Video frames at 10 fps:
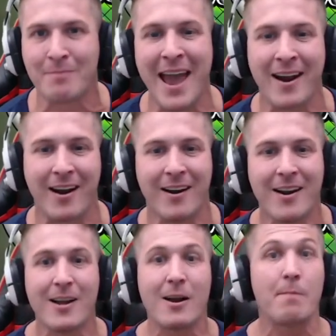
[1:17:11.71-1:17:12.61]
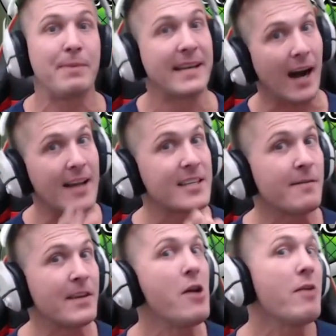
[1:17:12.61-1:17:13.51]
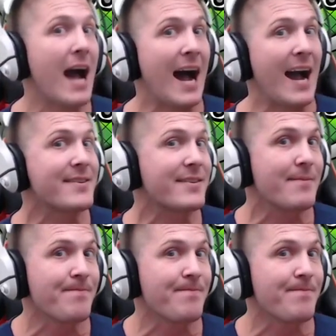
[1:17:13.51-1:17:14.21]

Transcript: banner because of you guys.